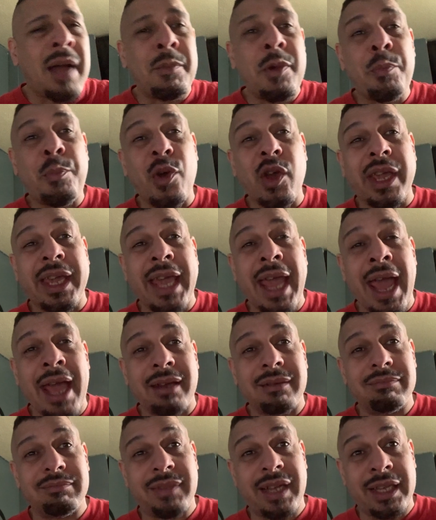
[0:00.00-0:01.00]
I'm gonna put Cat.
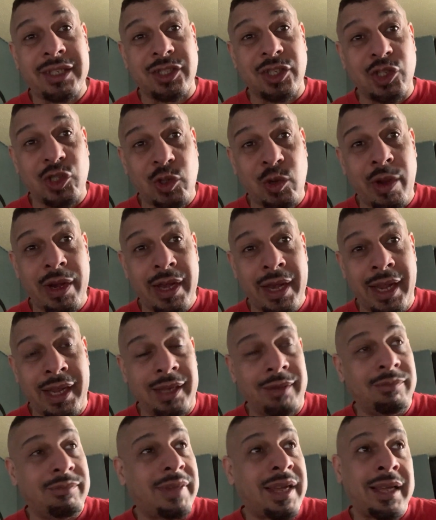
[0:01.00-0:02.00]
That's a short
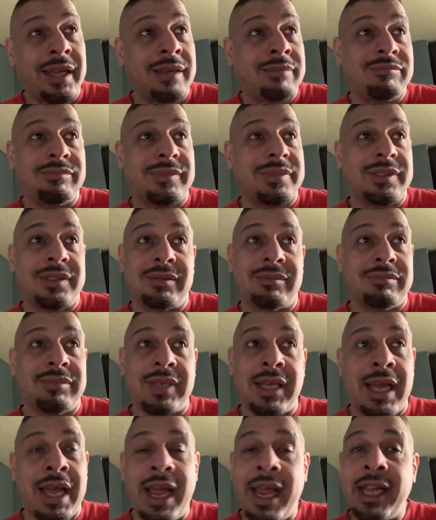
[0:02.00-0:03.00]
name.
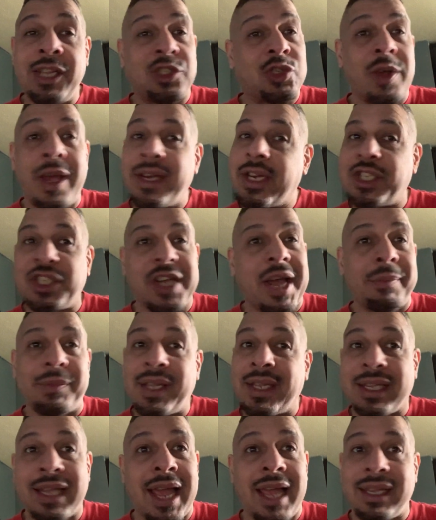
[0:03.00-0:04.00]
I ain't trying to chop
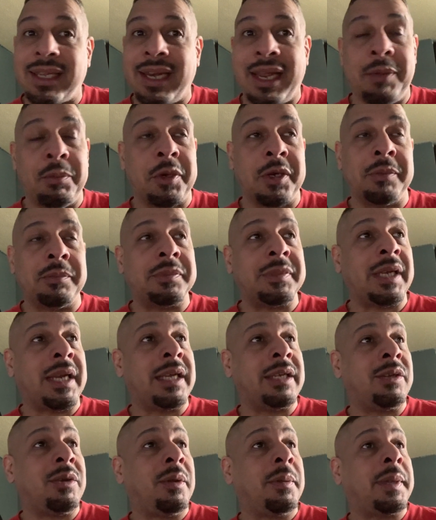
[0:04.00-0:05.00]
this guy's name up. And
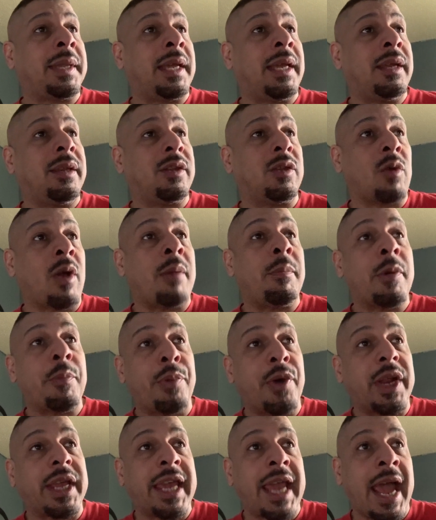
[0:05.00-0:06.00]
like, you know what I'm saying? So I'm gonna
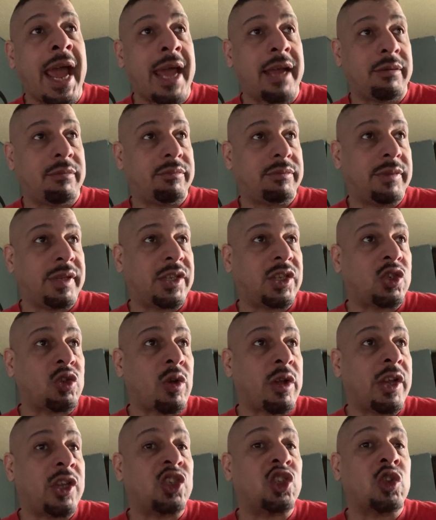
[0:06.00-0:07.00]
put Cat. It's
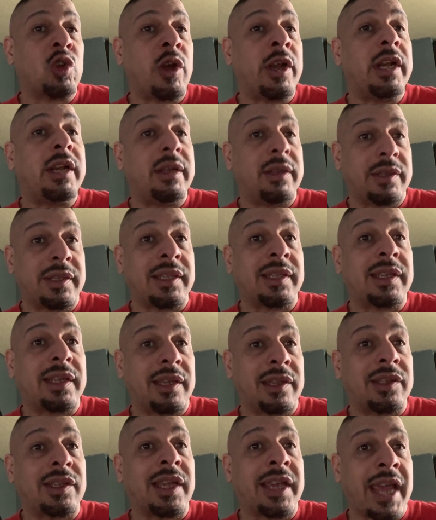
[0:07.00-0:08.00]
short. It's
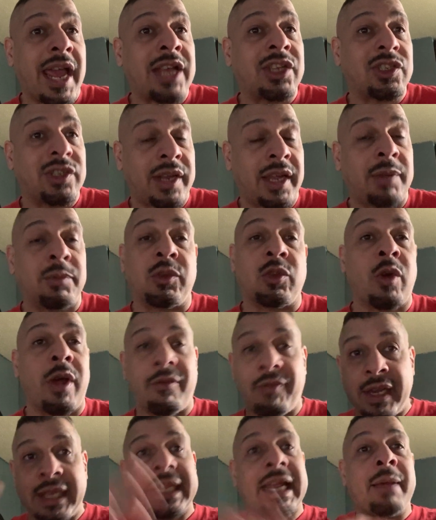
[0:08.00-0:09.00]
a cat's name. So
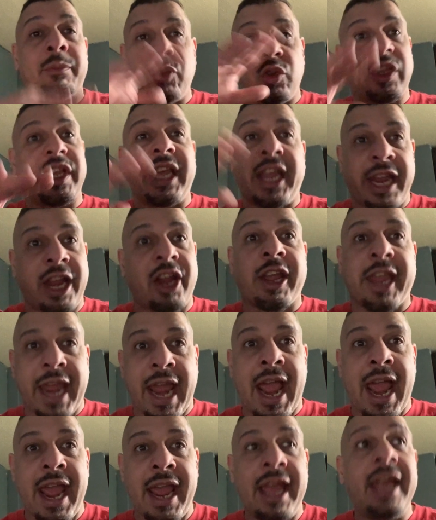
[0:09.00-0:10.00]
every time you hear
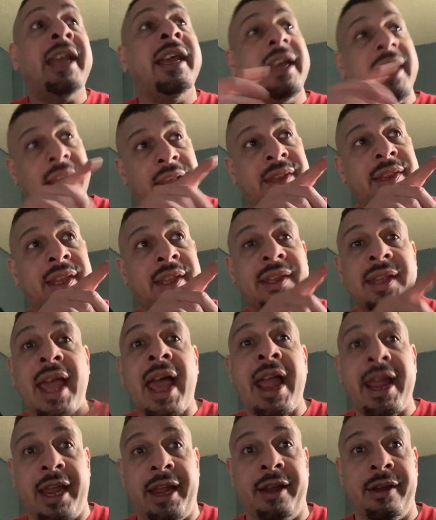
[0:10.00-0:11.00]
Cat, it's this
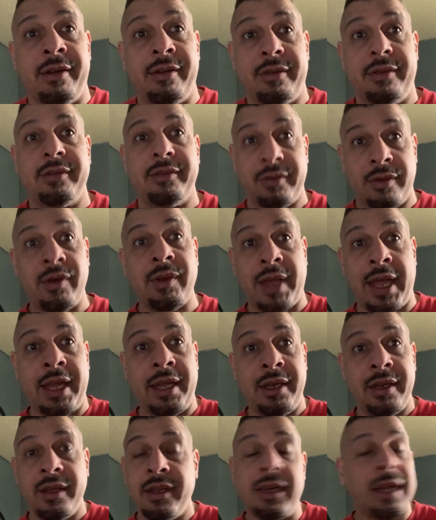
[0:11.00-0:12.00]
guy here. Okay?
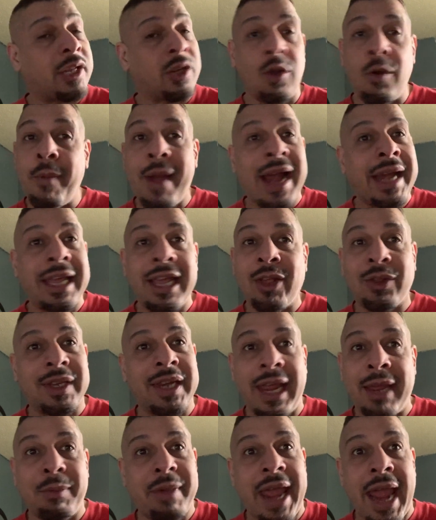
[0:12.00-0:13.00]
There's nobody else
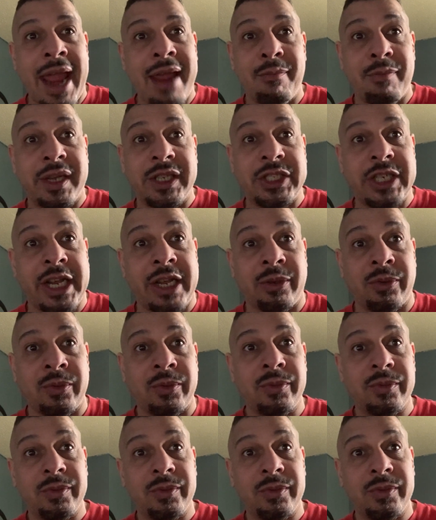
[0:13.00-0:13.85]
named Cat in my channel.